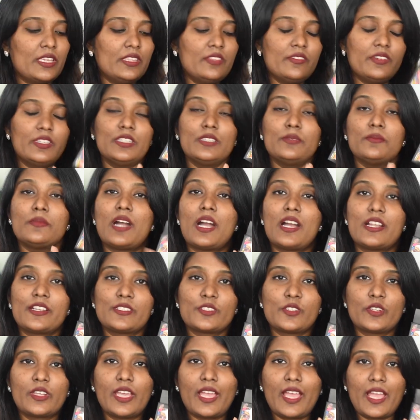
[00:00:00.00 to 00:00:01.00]
idhu vandu
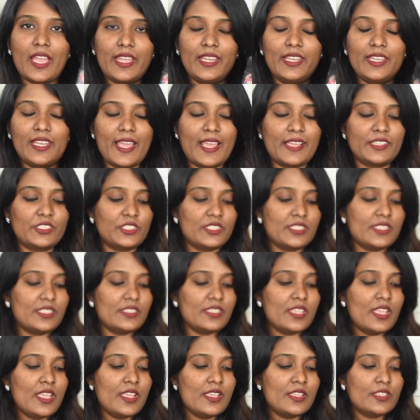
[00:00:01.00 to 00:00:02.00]
Mars or the
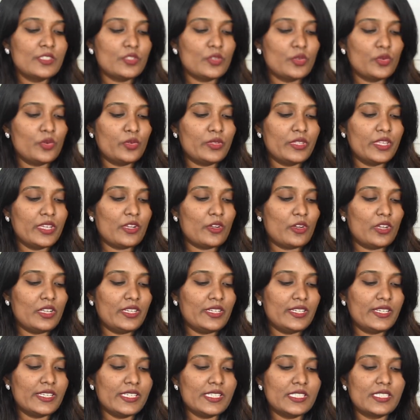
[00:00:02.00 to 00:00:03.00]
eyelashes. So they call
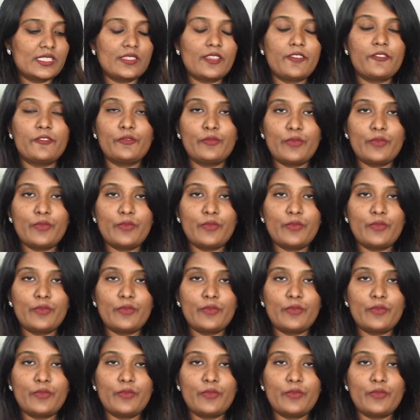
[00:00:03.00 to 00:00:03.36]
it as